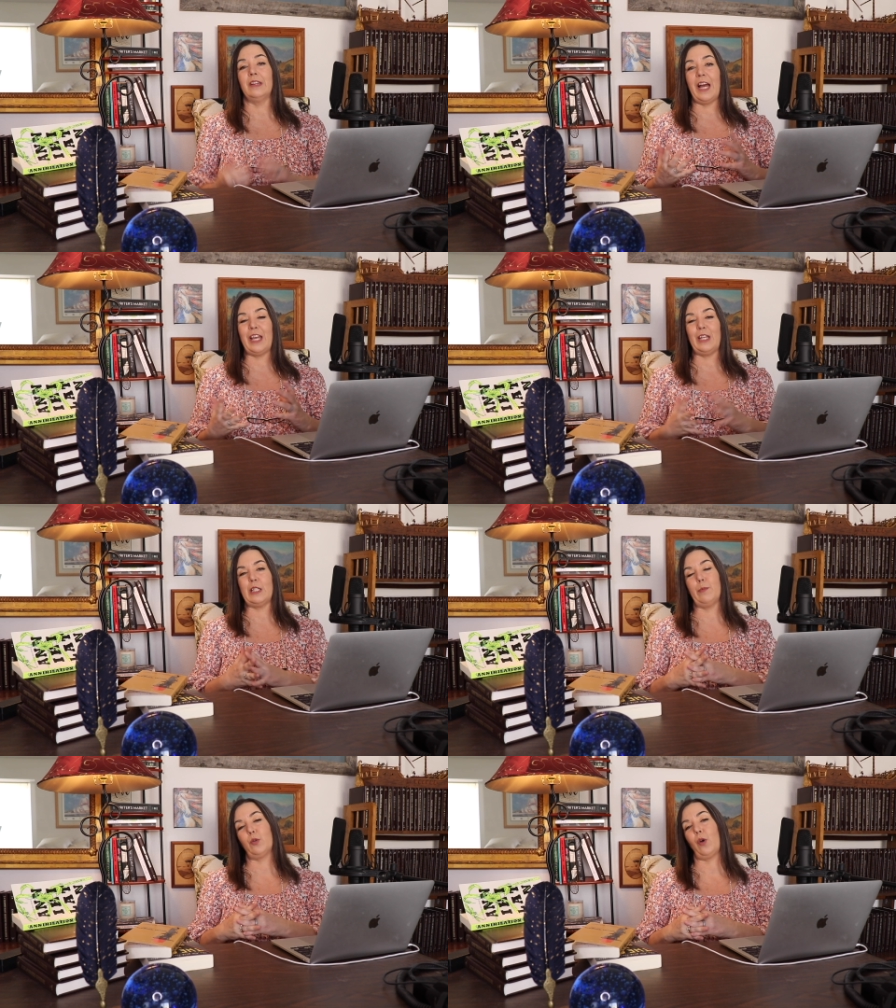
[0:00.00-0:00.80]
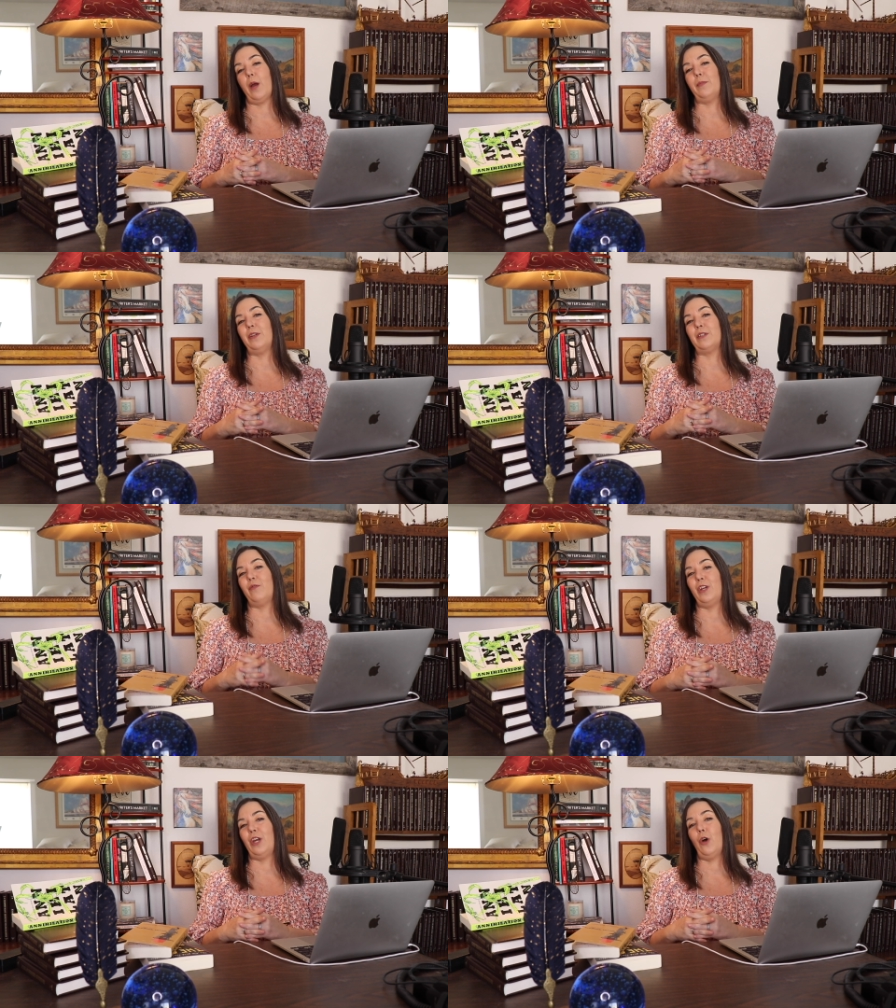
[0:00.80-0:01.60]
like and subscribe this
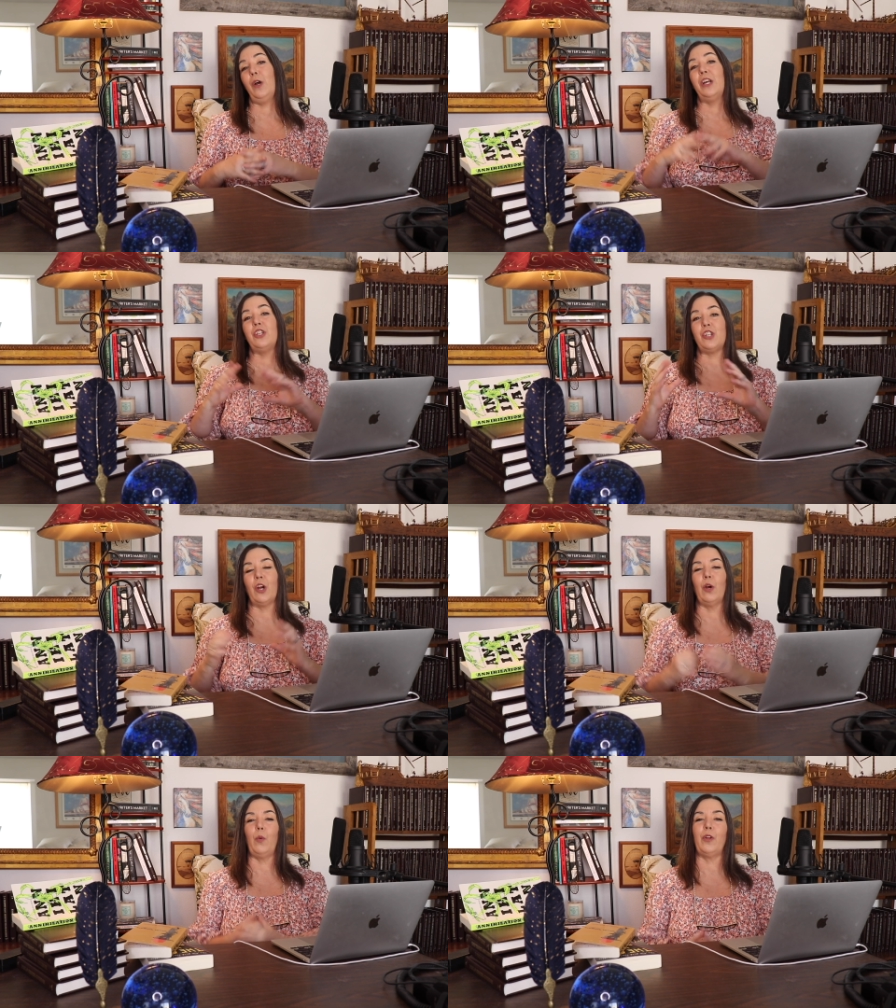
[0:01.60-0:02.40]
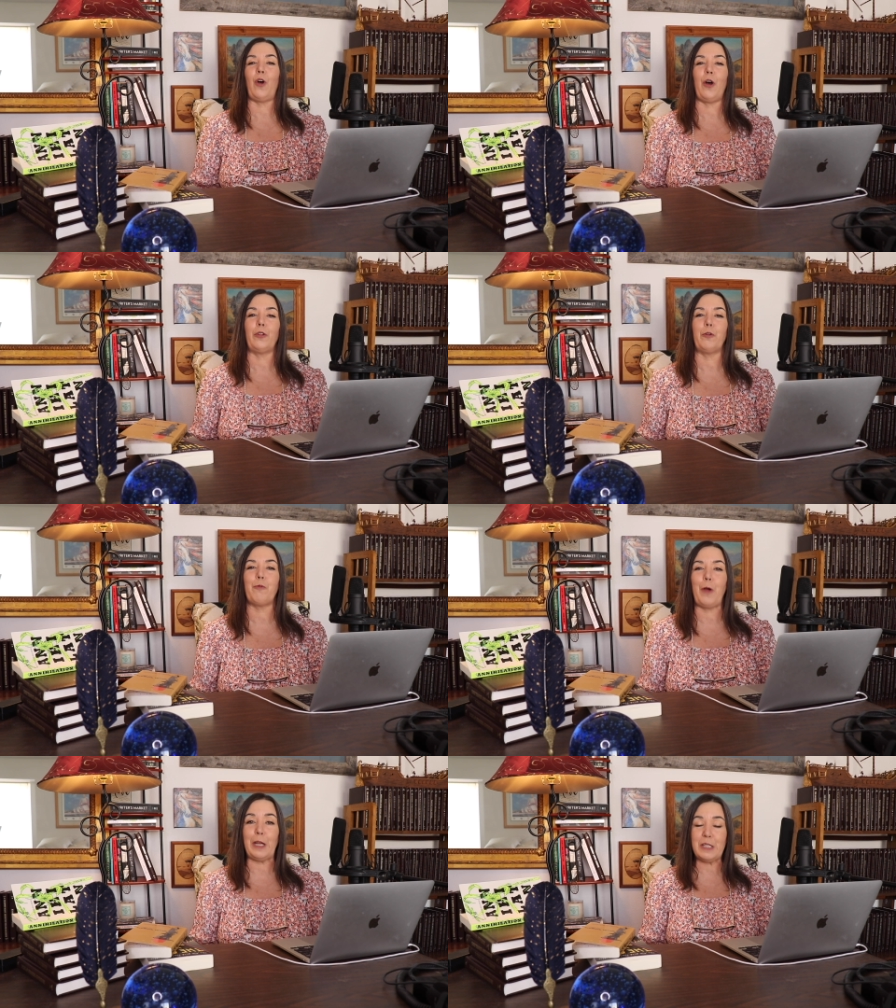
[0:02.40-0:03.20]
video, share it with author
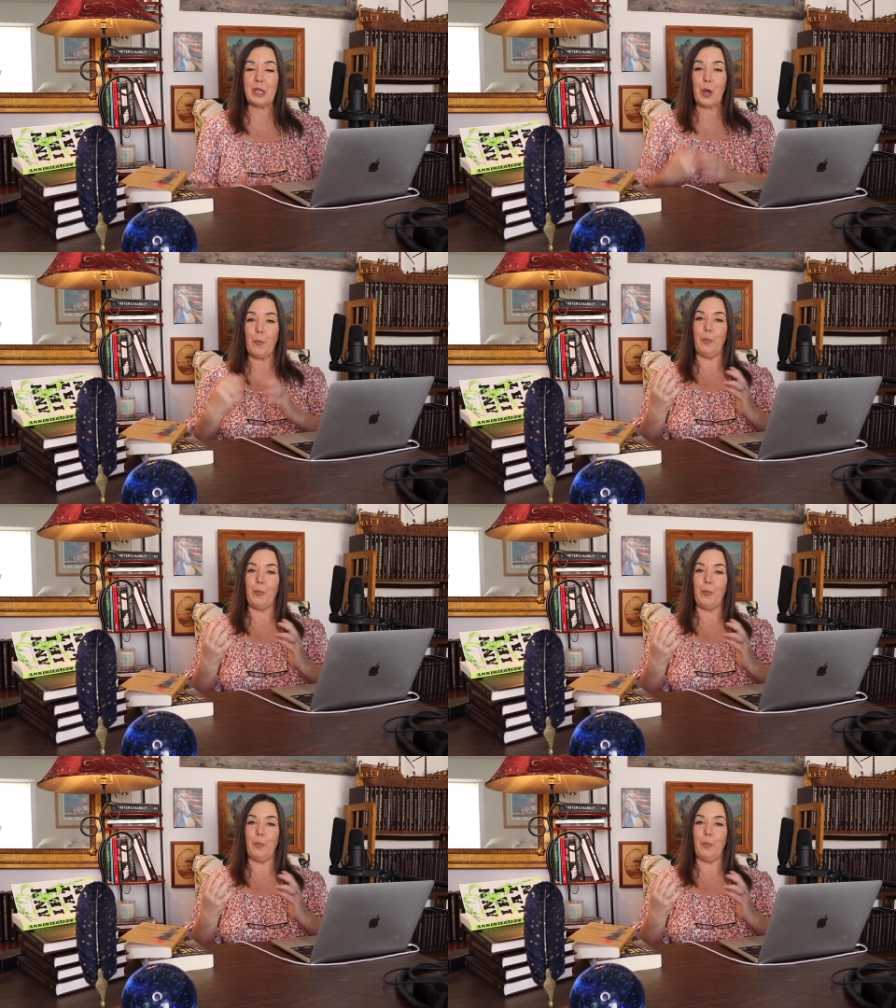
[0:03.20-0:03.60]
friends,